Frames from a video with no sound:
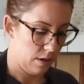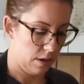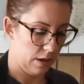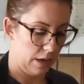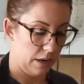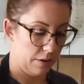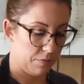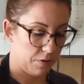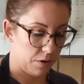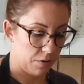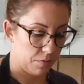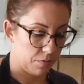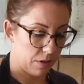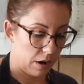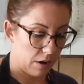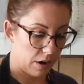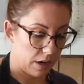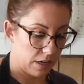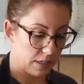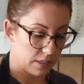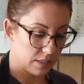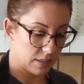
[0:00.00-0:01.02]
And if your
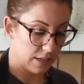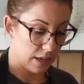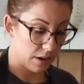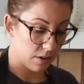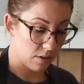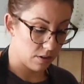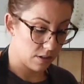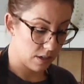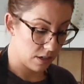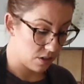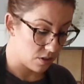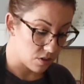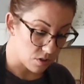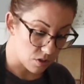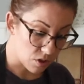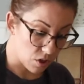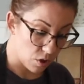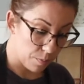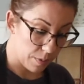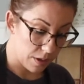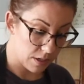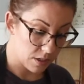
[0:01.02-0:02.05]
flour has settled and you
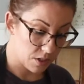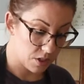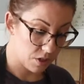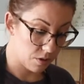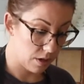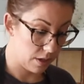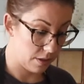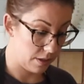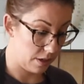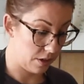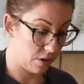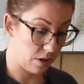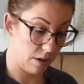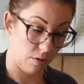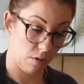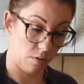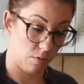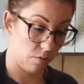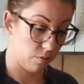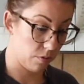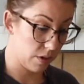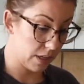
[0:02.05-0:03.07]
scoop into it, then you have a
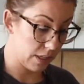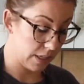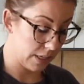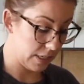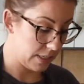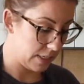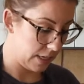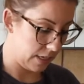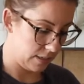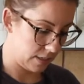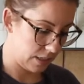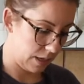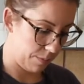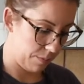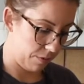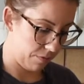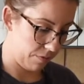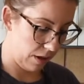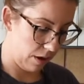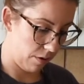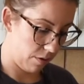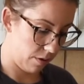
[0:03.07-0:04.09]
really dense cup of
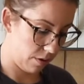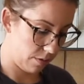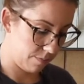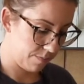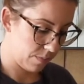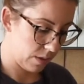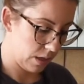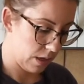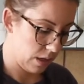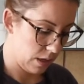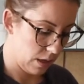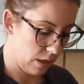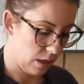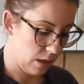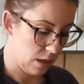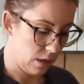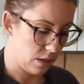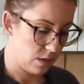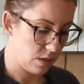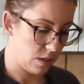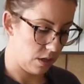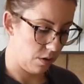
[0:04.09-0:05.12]
flour.
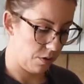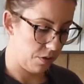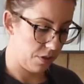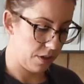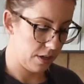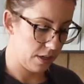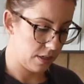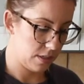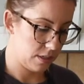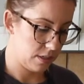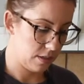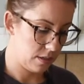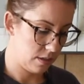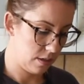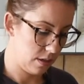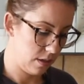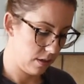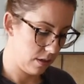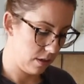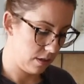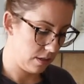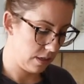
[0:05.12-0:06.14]
So this
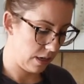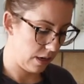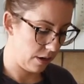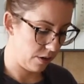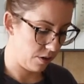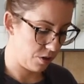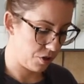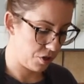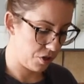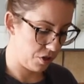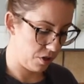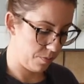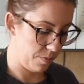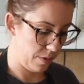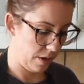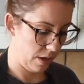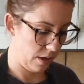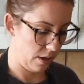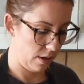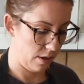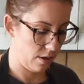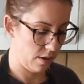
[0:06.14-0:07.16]
is how you should
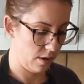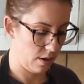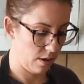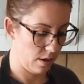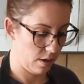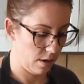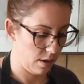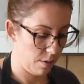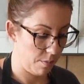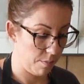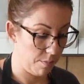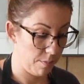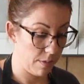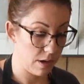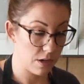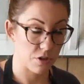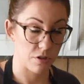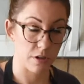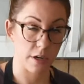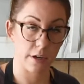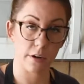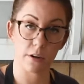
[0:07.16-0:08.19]
be
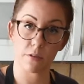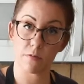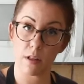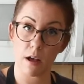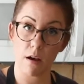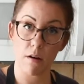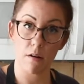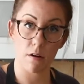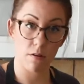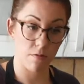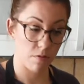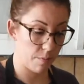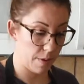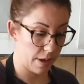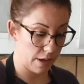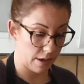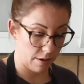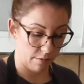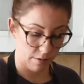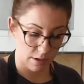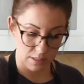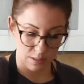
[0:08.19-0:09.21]
measuring your flour for
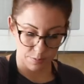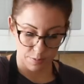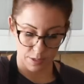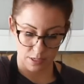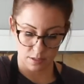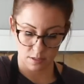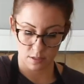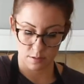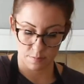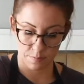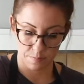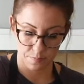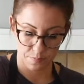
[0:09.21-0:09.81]
baking recipes.